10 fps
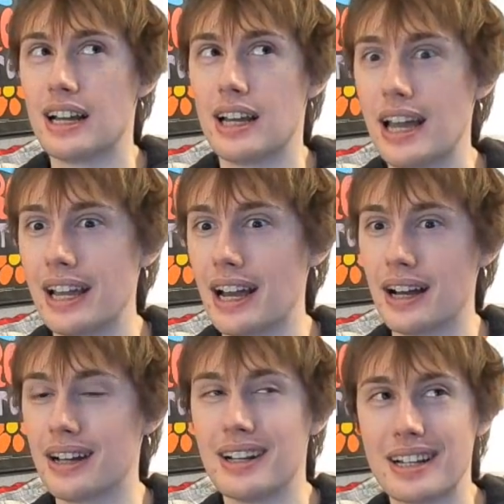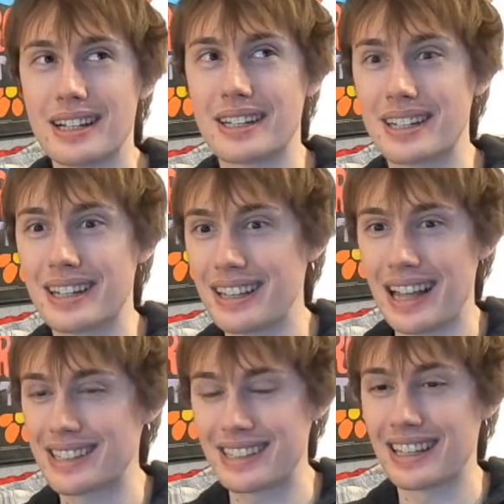Hey,
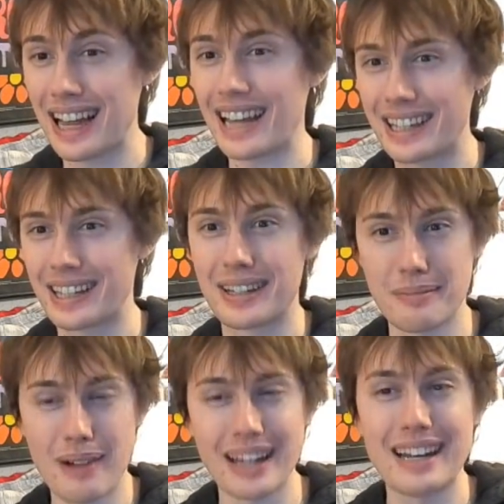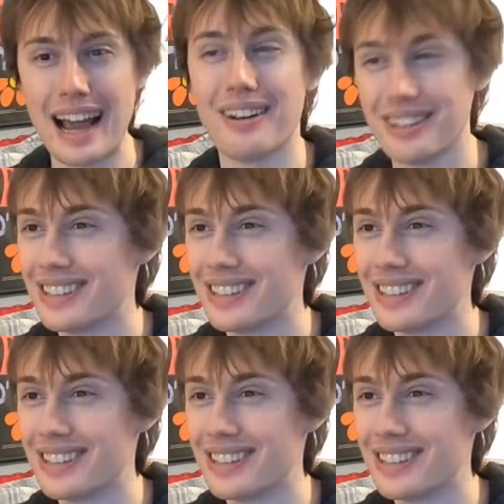hey, come on now.